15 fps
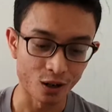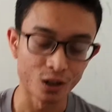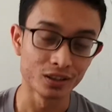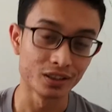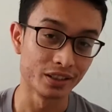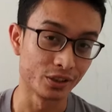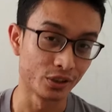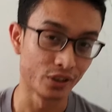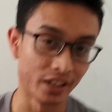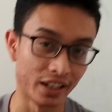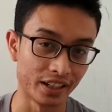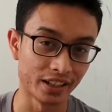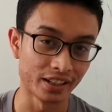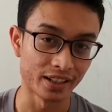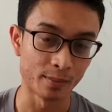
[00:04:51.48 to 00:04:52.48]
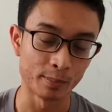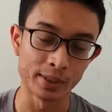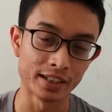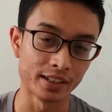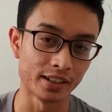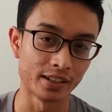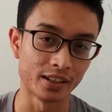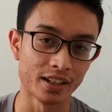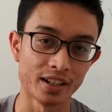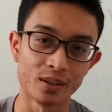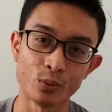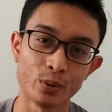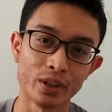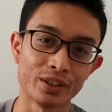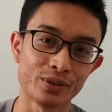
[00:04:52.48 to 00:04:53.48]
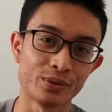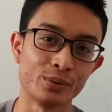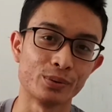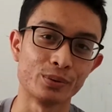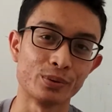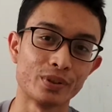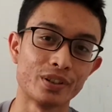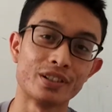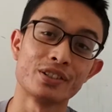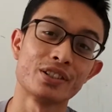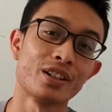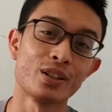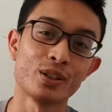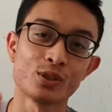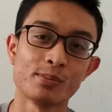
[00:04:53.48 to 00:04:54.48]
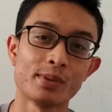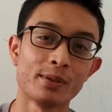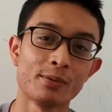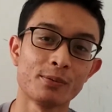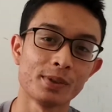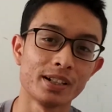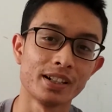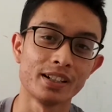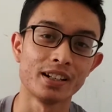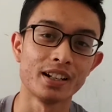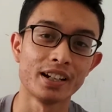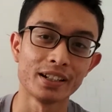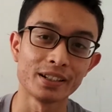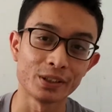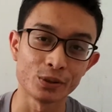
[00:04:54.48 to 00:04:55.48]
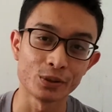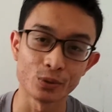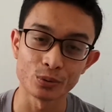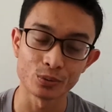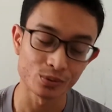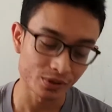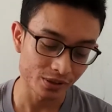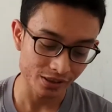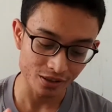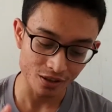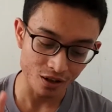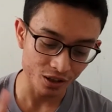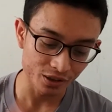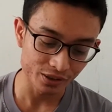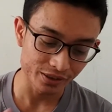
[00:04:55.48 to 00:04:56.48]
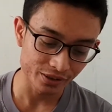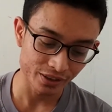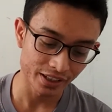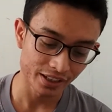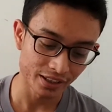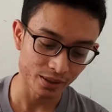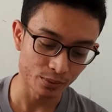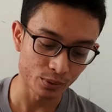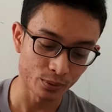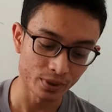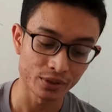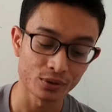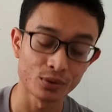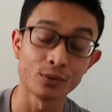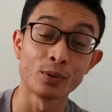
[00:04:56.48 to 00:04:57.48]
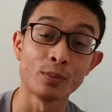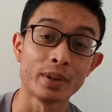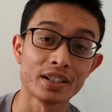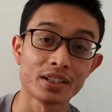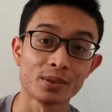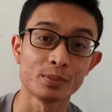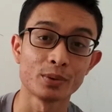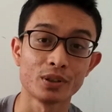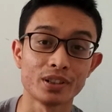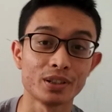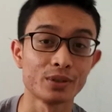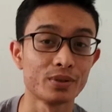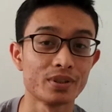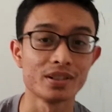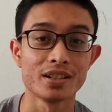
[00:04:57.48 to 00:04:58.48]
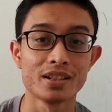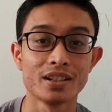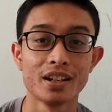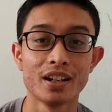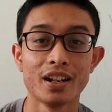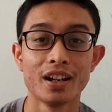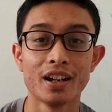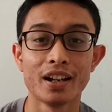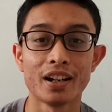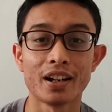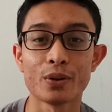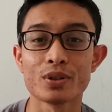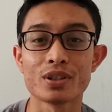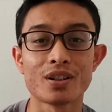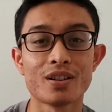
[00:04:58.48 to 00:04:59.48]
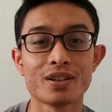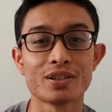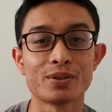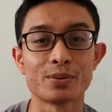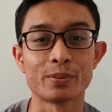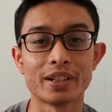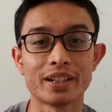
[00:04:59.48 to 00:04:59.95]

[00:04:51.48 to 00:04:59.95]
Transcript: All the training that me and Adeline went through, shout out to my friend Adeline, yo, all the training that we went through for basketball, that was awesome,